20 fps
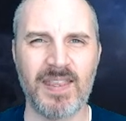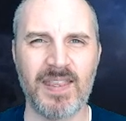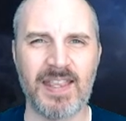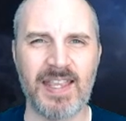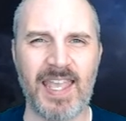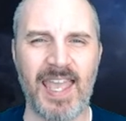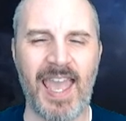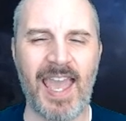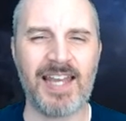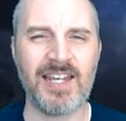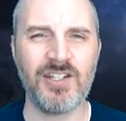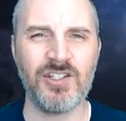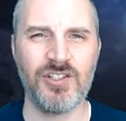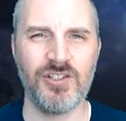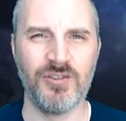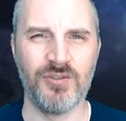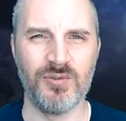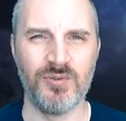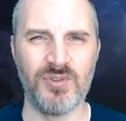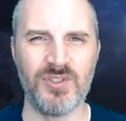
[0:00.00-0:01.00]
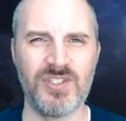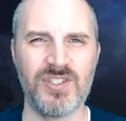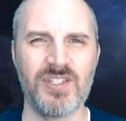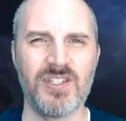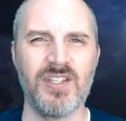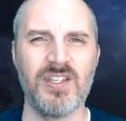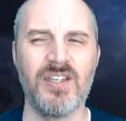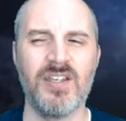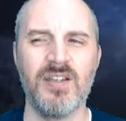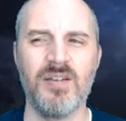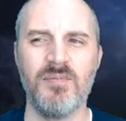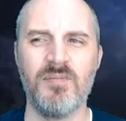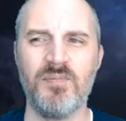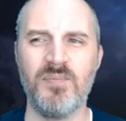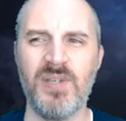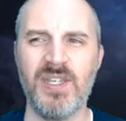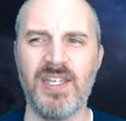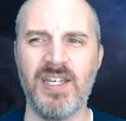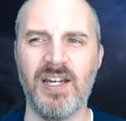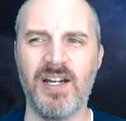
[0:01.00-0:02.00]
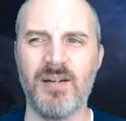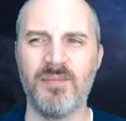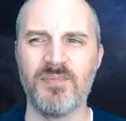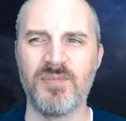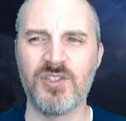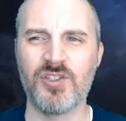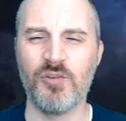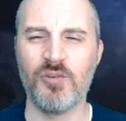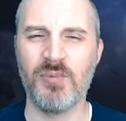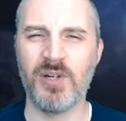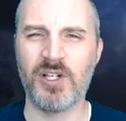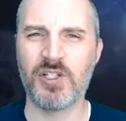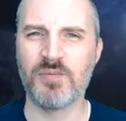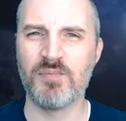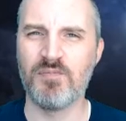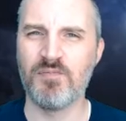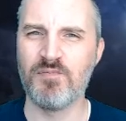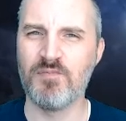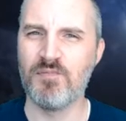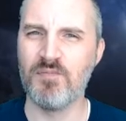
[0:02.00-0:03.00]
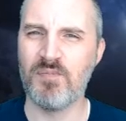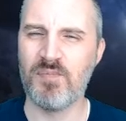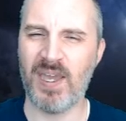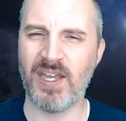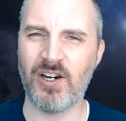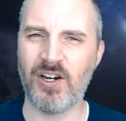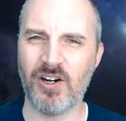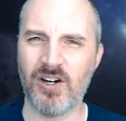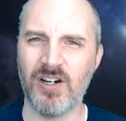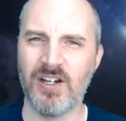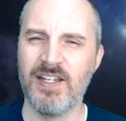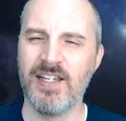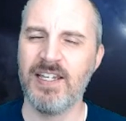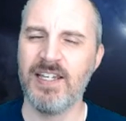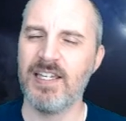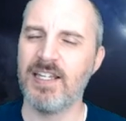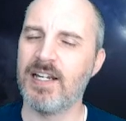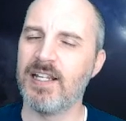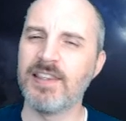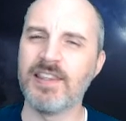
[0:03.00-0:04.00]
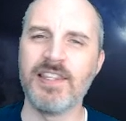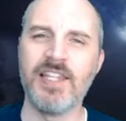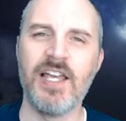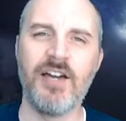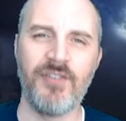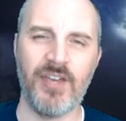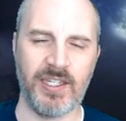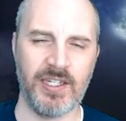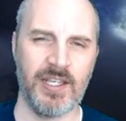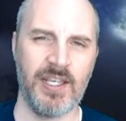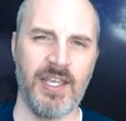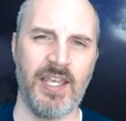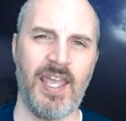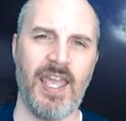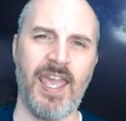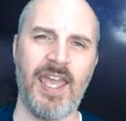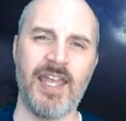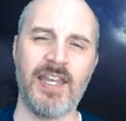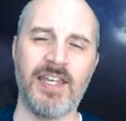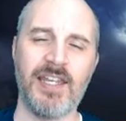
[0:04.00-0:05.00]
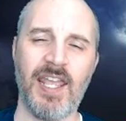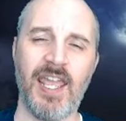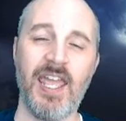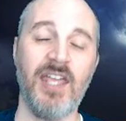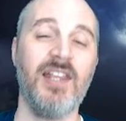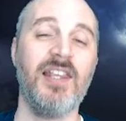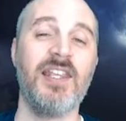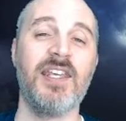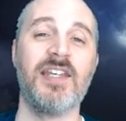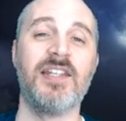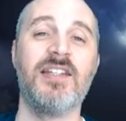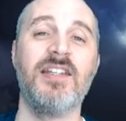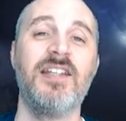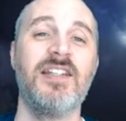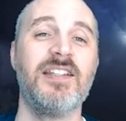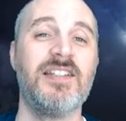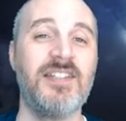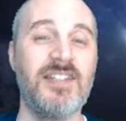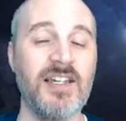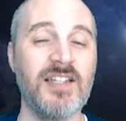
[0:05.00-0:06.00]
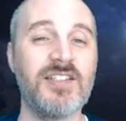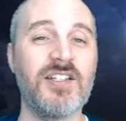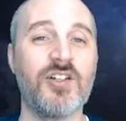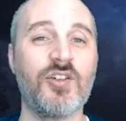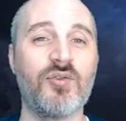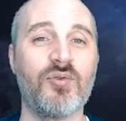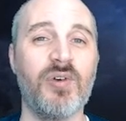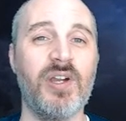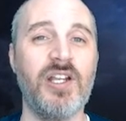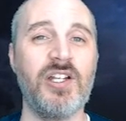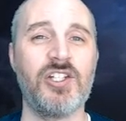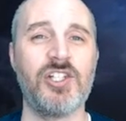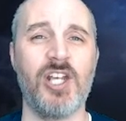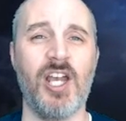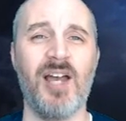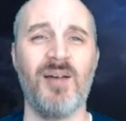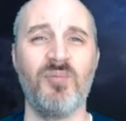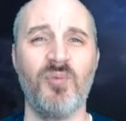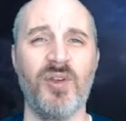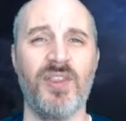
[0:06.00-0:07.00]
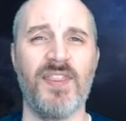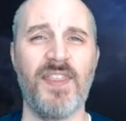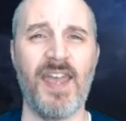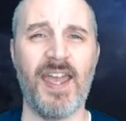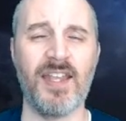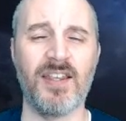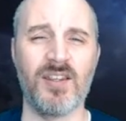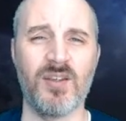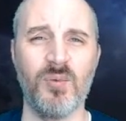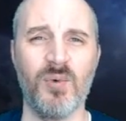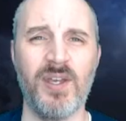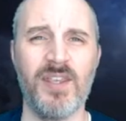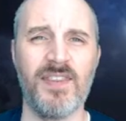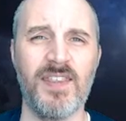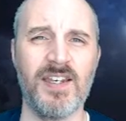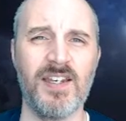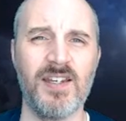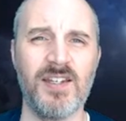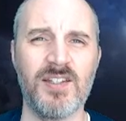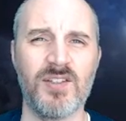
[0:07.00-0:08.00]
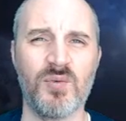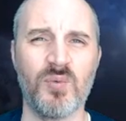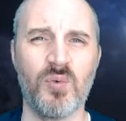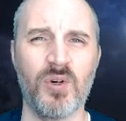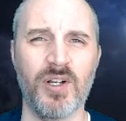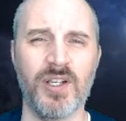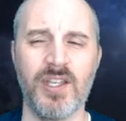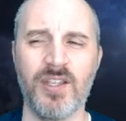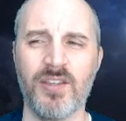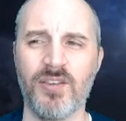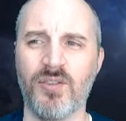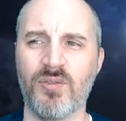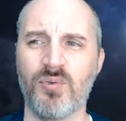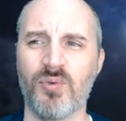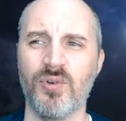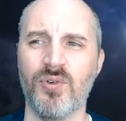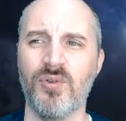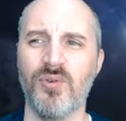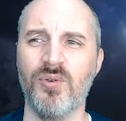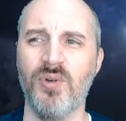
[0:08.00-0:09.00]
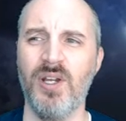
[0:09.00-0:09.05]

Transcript: attitudes become so much better. I love it. And Alien does a great job with that, the way that it is working through,